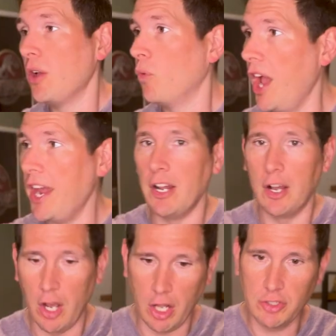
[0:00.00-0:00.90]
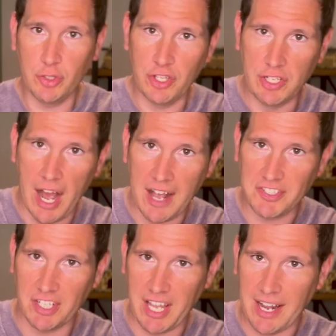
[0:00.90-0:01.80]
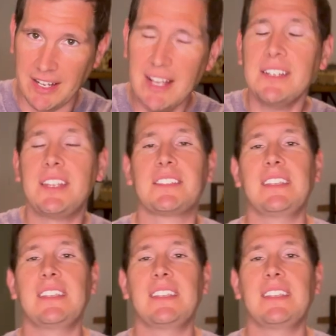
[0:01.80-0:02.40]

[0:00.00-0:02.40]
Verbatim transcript: wait, I'll do the NOS again. Does